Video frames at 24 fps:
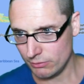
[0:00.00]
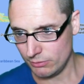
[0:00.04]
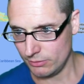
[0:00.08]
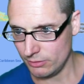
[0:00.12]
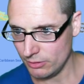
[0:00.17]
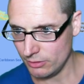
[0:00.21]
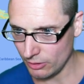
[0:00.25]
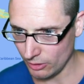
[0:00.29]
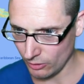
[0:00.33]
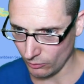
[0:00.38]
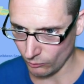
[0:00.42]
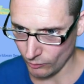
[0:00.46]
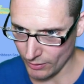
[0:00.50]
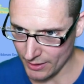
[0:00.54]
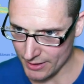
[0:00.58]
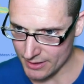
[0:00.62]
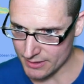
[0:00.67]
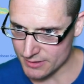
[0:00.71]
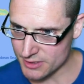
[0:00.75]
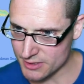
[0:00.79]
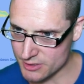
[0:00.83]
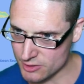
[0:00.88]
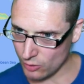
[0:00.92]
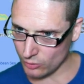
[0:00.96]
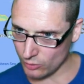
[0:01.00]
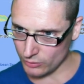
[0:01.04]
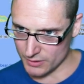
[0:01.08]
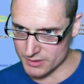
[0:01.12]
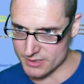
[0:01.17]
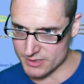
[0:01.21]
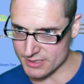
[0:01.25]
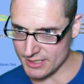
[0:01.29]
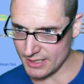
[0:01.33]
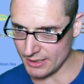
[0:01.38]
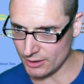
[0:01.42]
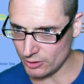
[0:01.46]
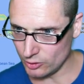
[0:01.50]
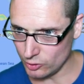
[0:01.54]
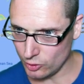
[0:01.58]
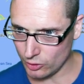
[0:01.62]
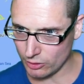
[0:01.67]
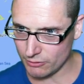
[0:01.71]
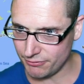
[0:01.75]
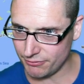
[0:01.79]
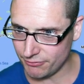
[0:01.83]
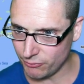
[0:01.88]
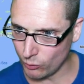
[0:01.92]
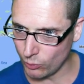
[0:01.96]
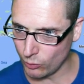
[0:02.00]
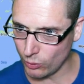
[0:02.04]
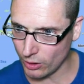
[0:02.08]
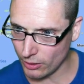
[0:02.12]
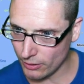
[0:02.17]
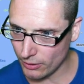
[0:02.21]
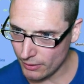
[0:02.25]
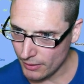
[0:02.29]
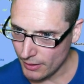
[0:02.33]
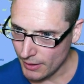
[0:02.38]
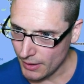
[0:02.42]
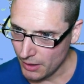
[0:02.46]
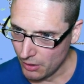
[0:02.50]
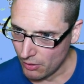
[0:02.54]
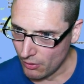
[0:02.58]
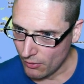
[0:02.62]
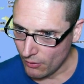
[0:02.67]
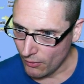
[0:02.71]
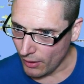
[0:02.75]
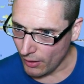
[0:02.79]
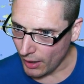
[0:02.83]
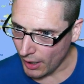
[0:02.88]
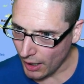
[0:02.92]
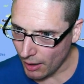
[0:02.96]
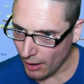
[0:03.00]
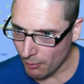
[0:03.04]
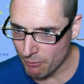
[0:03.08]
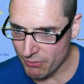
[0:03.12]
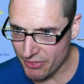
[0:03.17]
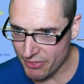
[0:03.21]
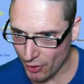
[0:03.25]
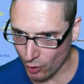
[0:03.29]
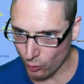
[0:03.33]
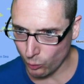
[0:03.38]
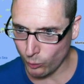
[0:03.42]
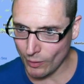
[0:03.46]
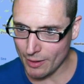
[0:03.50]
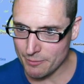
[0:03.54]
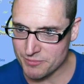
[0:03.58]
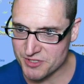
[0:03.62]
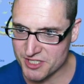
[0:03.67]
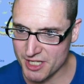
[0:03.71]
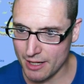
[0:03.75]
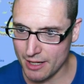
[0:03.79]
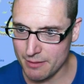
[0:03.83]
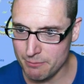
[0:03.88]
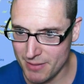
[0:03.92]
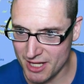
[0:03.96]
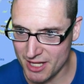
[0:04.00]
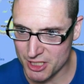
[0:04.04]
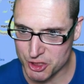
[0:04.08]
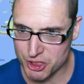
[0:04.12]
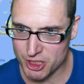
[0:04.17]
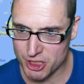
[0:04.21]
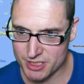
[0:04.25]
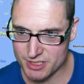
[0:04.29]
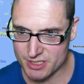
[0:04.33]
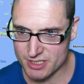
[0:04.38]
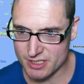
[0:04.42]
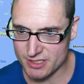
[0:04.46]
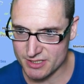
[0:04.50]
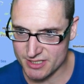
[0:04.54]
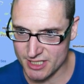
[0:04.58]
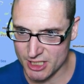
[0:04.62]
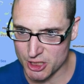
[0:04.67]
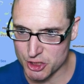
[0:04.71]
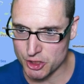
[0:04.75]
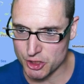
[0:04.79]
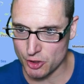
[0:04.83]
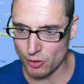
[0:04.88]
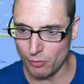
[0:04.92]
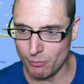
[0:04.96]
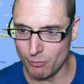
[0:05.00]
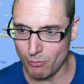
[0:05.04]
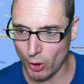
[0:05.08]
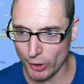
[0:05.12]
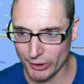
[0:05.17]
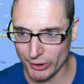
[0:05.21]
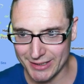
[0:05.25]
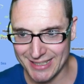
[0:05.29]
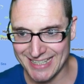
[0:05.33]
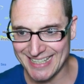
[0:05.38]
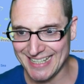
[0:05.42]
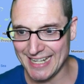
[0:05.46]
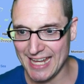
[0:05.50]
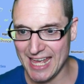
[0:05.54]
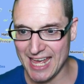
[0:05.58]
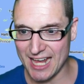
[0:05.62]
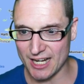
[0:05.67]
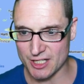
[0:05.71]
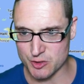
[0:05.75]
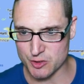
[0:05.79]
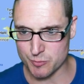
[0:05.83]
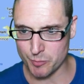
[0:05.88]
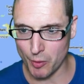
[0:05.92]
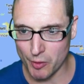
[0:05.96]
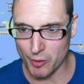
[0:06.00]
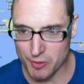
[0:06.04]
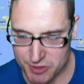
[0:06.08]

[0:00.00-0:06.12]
All right. So let's take a look for um, their website mentions digital marketing experts.